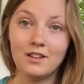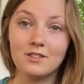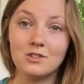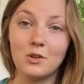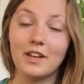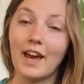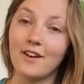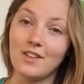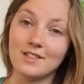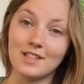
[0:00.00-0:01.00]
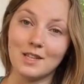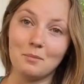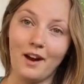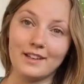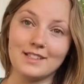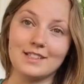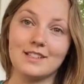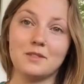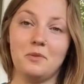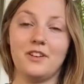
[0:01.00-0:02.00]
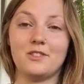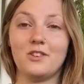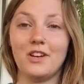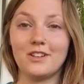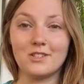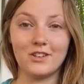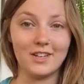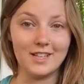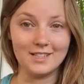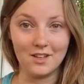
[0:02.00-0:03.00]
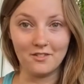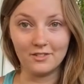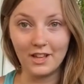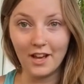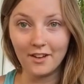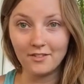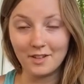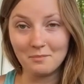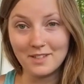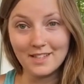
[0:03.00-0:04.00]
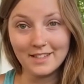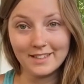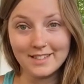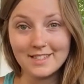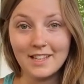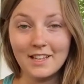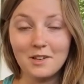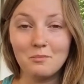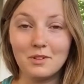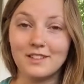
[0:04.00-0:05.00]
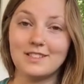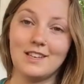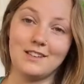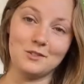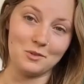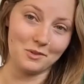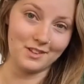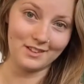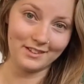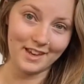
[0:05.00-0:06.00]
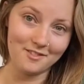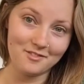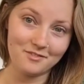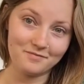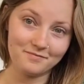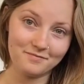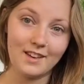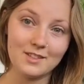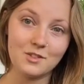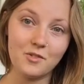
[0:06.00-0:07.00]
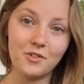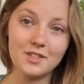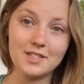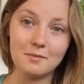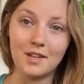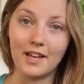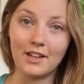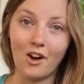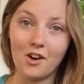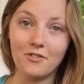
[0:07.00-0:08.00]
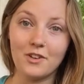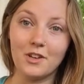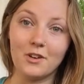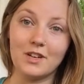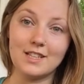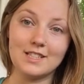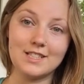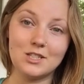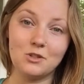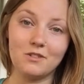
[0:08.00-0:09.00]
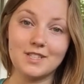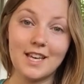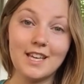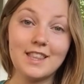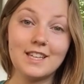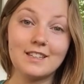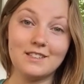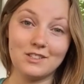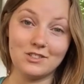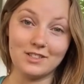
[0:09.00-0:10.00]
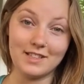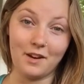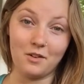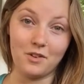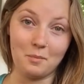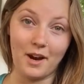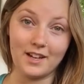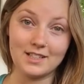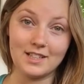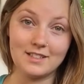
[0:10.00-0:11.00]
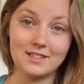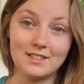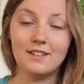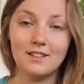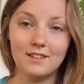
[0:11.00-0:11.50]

so you can have that daily practice and experience greater degrees of love and peace, bliss and truth in your life. So the first tip that I can offer you is to take the conditions out of your practice.